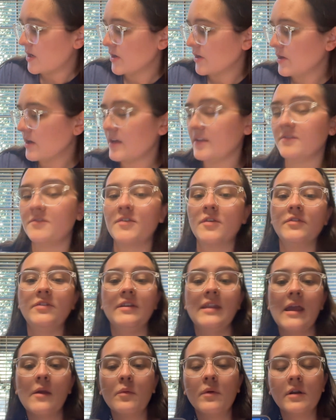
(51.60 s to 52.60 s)
Good, so
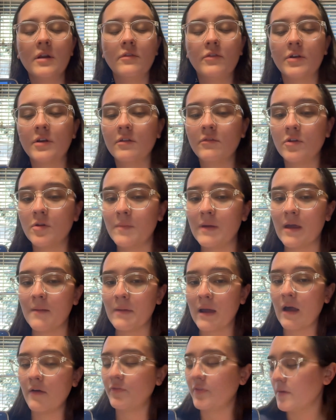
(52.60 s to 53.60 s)
today we're going to learn a little bit
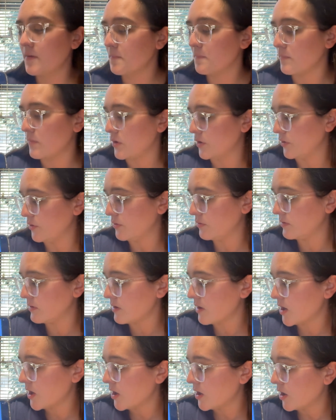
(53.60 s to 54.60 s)
about the moon.
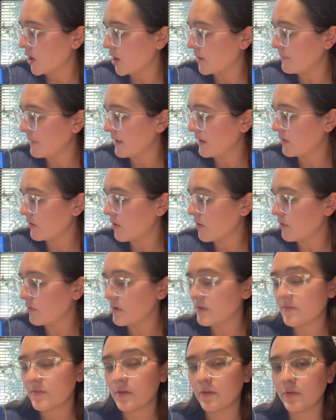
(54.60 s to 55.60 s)
Our main goal
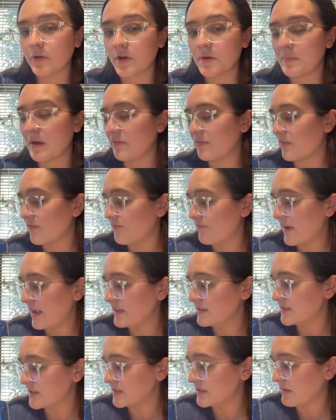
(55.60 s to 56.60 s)
is to learn about the
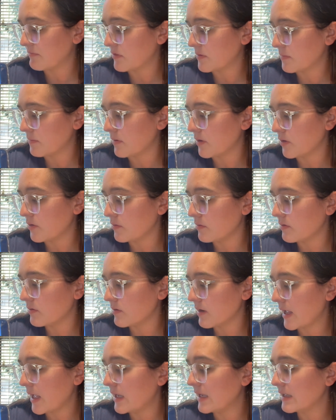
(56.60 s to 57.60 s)
phases of the moon
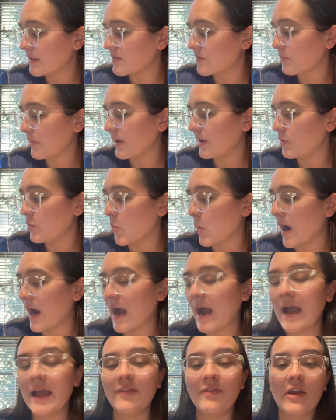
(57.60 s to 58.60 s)
and explain
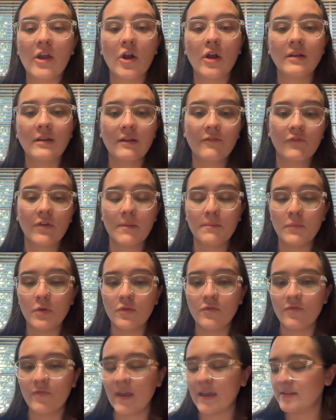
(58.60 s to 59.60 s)
why there are different
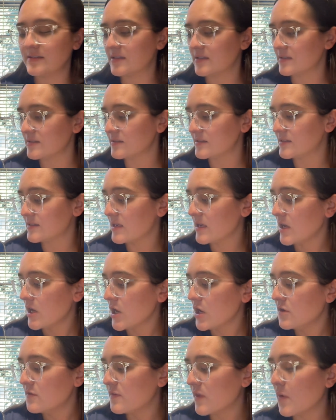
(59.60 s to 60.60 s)
moon phases.
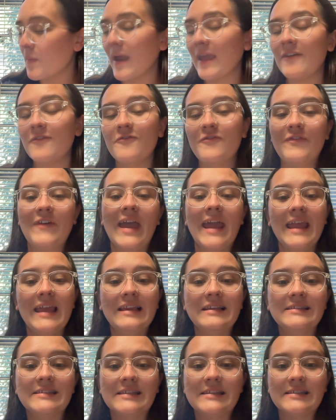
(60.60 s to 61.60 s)
So a
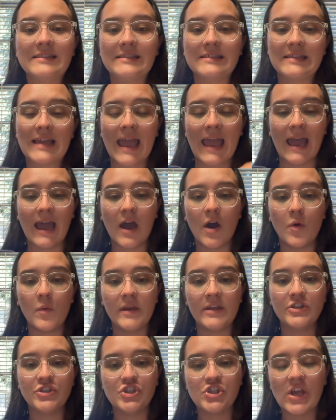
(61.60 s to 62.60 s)
phase is how
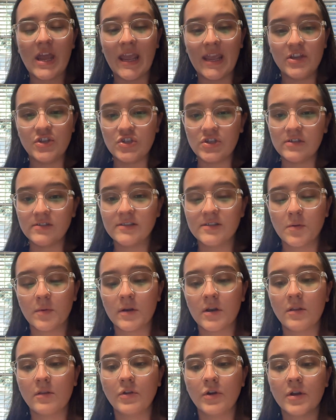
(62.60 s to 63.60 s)
it changes. So we're
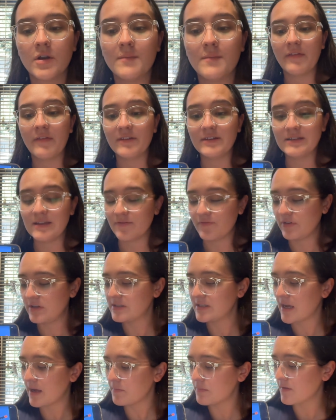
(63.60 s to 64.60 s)
going to learn the different
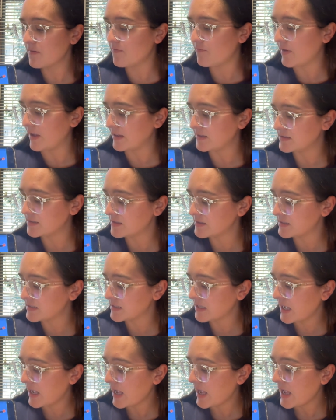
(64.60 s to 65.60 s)
types of
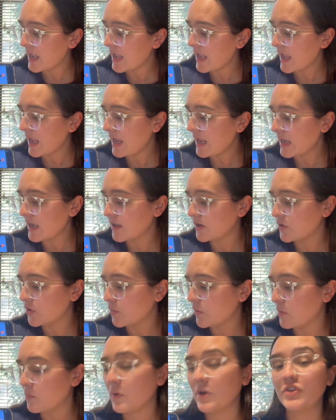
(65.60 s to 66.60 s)
phases, and
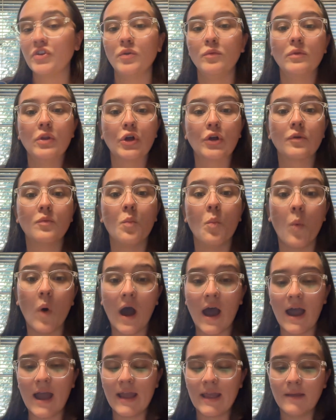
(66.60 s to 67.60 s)
we want to learn
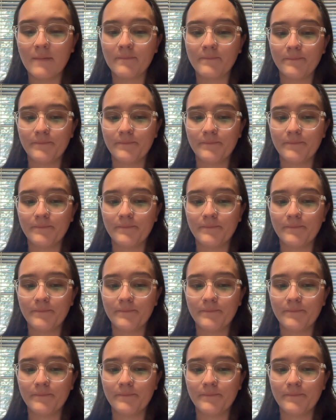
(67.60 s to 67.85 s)
why.